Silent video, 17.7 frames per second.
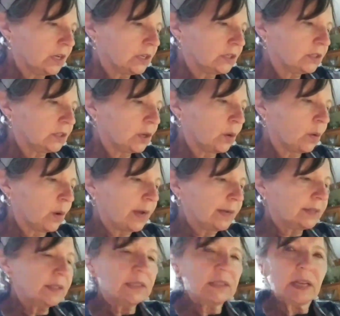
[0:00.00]
So
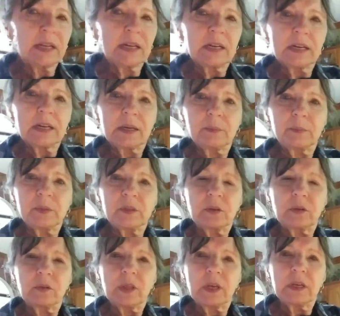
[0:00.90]
I set it up
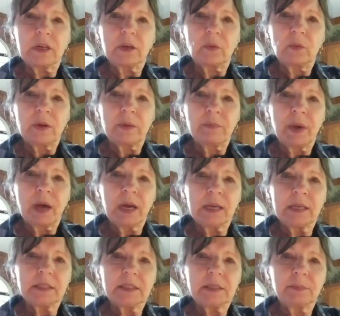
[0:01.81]
so that it
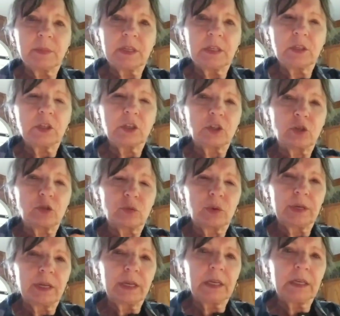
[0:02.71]
reminds me to
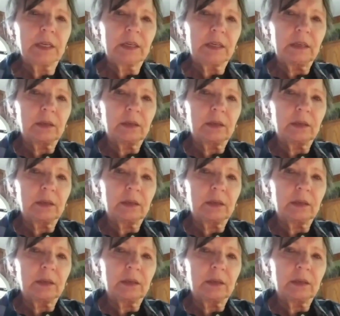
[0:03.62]
drink.